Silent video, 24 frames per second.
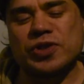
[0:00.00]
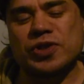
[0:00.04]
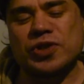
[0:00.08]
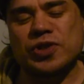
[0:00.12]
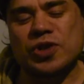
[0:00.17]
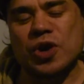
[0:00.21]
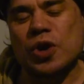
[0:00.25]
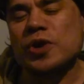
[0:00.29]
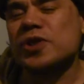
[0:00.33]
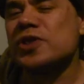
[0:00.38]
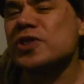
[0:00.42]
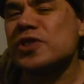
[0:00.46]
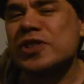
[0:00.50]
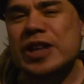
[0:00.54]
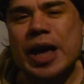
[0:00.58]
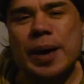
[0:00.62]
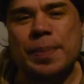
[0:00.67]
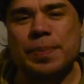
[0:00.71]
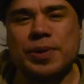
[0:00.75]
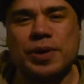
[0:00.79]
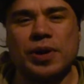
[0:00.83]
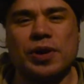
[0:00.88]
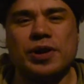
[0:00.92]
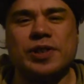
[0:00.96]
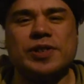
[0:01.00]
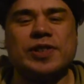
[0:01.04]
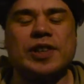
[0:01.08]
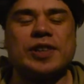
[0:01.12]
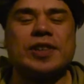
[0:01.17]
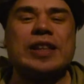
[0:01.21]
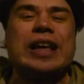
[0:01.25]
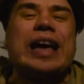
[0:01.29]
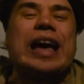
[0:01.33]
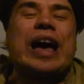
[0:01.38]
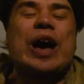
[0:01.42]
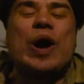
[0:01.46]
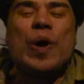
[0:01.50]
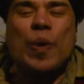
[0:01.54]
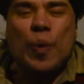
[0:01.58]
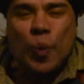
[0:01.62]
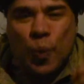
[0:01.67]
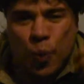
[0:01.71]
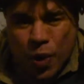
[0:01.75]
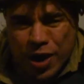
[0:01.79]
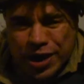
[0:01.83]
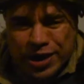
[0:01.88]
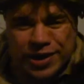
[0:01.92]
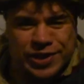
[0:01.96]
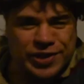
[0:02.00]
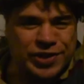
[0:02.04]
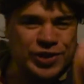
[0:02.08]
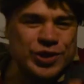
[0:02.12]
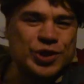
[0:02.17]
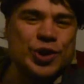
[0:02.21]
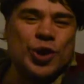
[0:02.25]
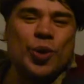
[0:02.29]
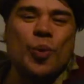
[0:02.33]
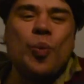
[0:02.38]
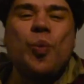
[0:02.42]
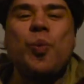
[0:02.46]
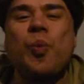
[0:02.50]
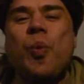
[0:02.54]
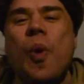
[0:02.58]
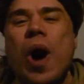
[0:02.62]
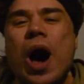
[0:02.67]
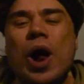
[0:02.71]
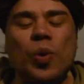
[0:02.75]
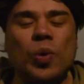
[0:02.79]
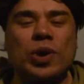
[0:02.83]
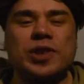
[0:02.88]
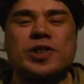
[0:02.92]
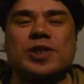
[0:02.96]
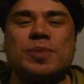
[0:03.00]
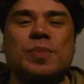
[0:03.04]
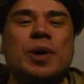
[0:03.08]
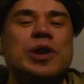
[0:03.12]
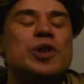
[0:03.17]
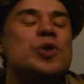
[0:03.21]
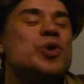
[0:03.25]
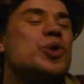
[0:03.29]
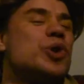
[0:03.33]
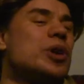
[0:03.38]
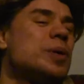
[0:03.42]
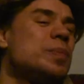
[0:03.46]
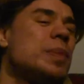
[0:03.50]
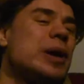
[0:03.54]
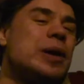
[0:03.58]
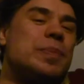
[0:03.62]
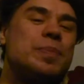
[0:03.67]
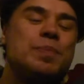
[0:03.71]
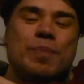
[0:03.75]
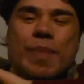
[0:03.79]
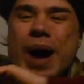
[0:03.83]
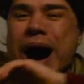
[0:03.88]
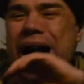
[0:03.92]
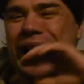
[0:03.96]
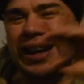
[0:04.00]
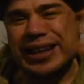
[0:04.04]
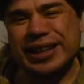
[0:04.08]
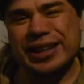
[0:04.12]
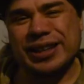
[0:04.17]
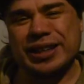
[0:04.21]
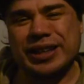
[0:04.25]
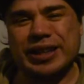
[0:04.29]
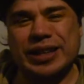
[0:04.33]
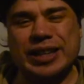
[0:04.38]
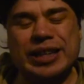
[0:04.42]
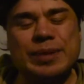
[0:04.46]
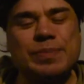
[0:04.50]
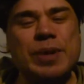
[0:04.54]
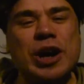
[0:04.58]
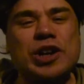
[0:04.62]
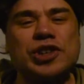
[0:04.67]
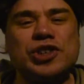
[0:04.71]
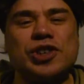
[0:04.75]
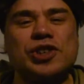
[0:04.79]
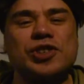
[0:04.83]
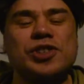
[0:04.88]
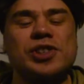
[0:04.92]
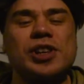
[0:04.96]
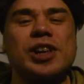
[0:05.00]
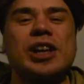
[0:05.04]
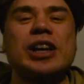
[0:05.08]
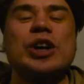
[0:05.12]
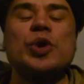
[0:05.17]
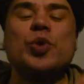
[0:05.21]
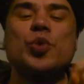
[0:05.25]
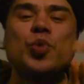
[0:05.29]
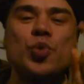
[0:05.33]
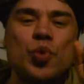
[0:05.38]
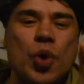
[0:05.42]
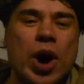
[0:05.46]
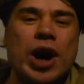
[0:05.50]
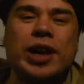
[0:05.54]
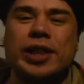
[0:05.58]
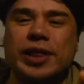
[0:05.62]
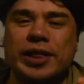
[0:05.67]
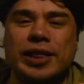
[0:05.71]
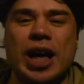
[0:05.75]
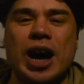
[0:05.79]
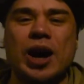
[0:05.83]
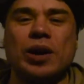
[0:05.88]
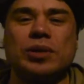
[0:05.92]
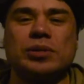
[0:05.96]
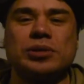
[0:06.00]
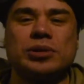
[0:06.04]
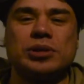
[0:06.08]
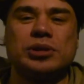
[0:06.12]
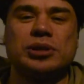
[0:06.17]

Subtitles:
concept here is that what is your realism, and you can make money. Imagine, so like right now,